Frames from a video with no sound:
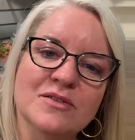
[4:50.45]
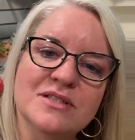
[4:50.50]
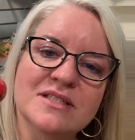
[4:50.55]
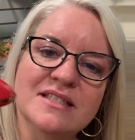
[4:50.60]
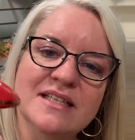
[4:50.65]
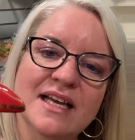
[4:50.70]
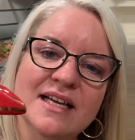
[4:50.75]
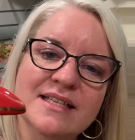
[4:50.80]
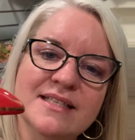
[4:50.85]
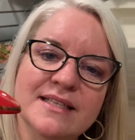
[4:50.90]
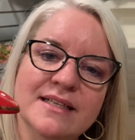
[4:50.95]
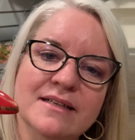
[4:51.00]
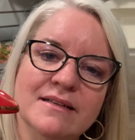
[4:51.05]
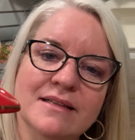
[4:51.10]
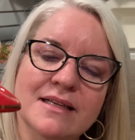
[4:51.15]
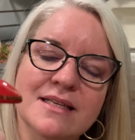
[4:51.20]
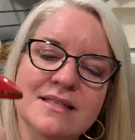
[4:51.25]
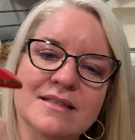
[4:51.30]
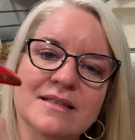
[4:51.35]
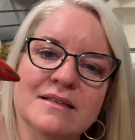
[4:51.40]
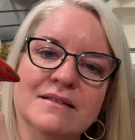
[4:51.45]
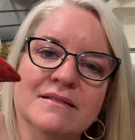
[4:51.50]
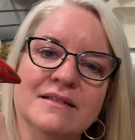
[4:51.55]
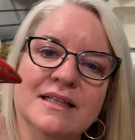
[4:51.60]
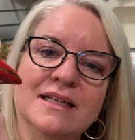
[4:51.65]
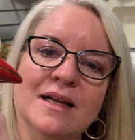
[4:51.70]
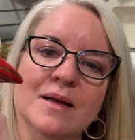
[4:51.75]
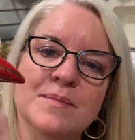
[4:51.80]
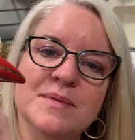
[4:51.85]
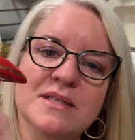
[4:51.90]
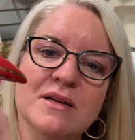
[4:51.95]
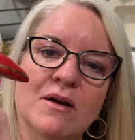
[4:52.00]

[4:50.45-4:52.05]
sexy are these little lips?